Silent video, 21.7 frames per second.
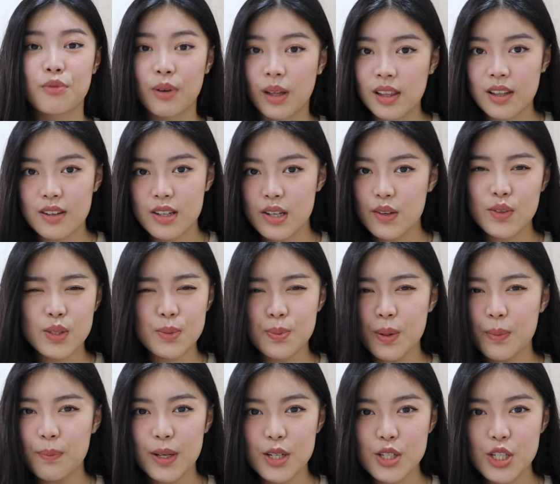relatives
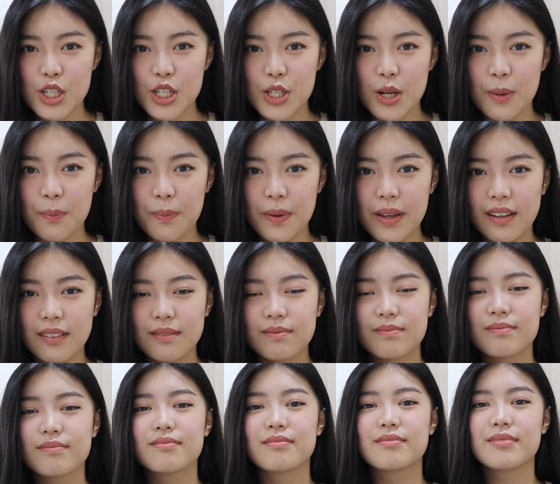been bungee jumping?
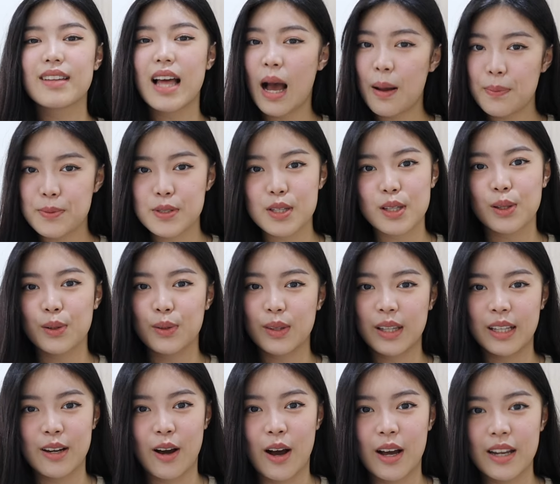
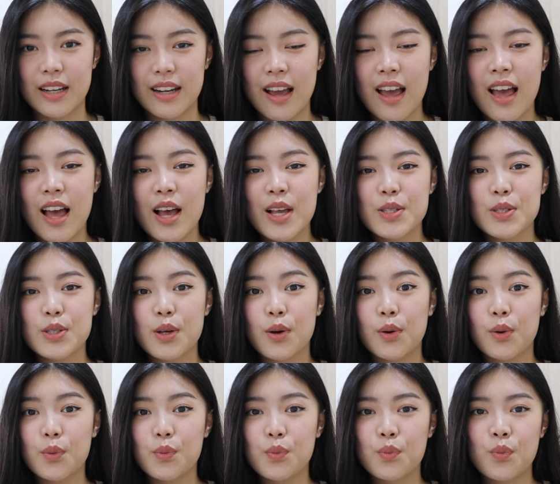Absolutely not.
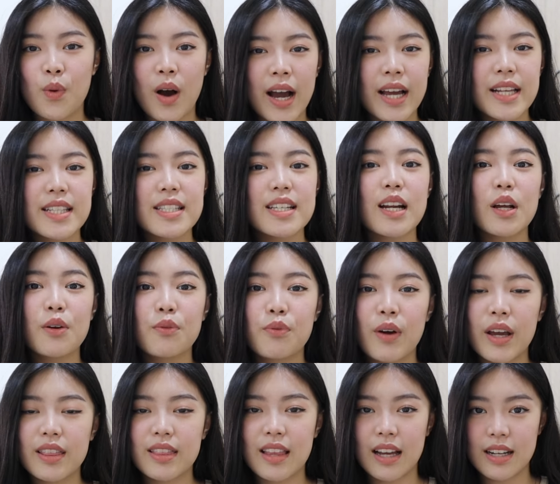So why did I
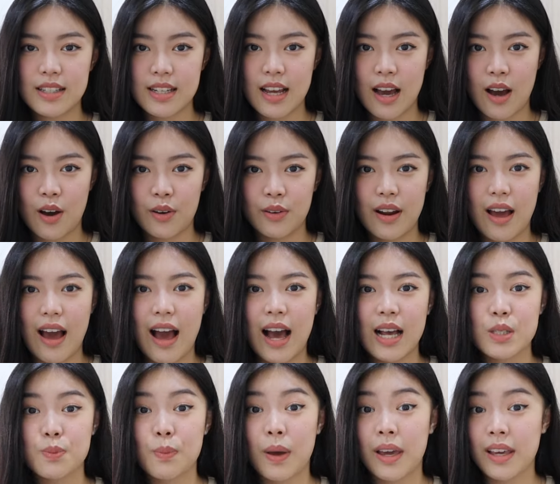write that down
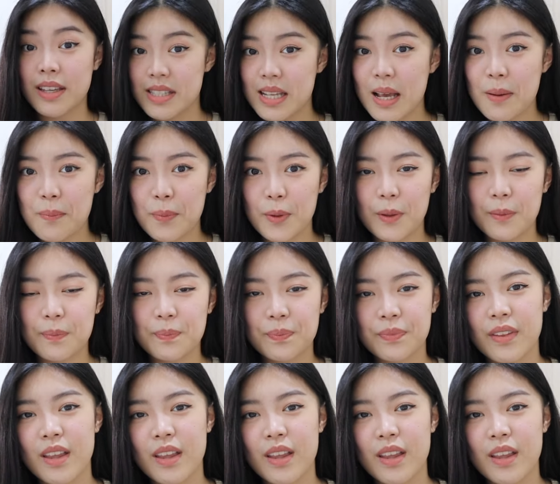as my example?